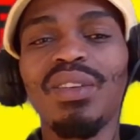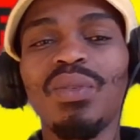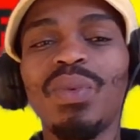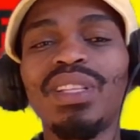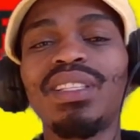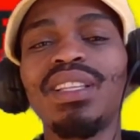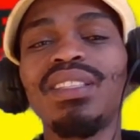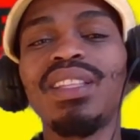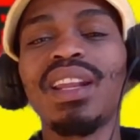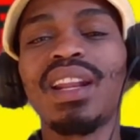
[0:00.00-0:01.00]
where it says
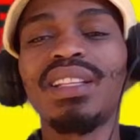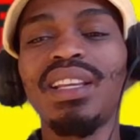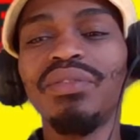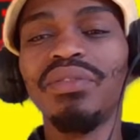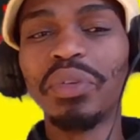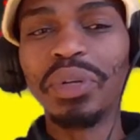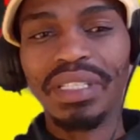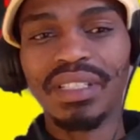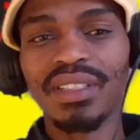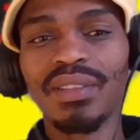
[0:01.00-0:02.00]
the radical
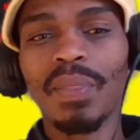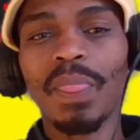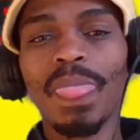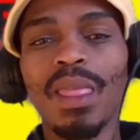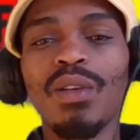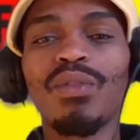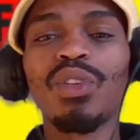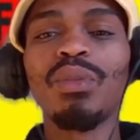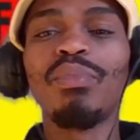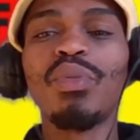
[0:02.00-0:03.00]
voice for
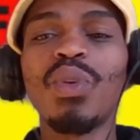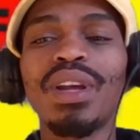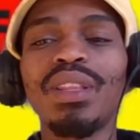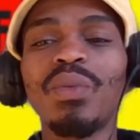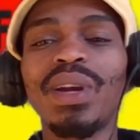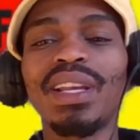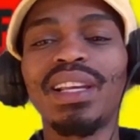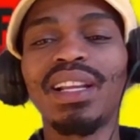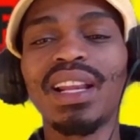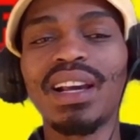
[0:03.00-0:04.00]
the poor and the working
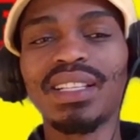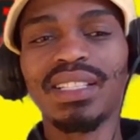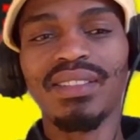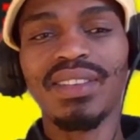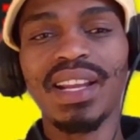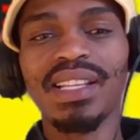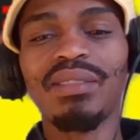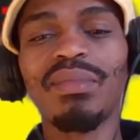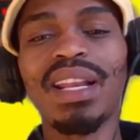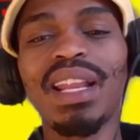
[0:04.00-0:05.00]
class, right?
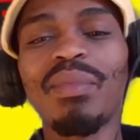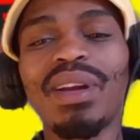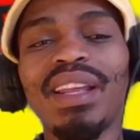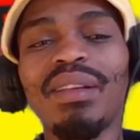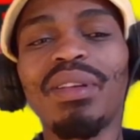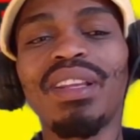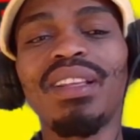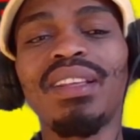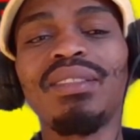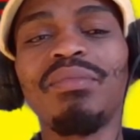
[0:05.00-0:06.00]
Malema
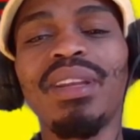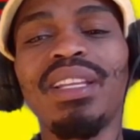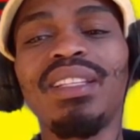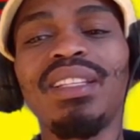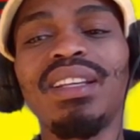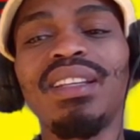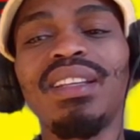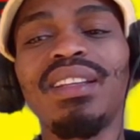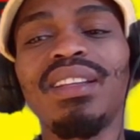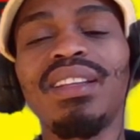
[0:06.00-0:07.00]
has made
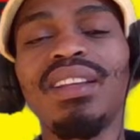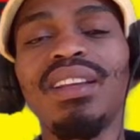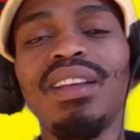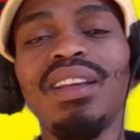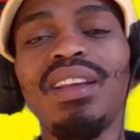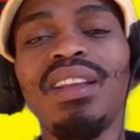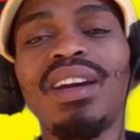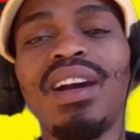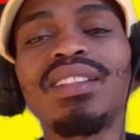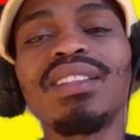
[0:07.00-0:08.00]
written an
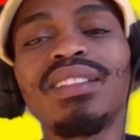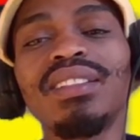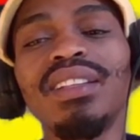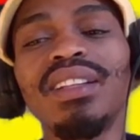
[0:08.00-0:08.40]
article,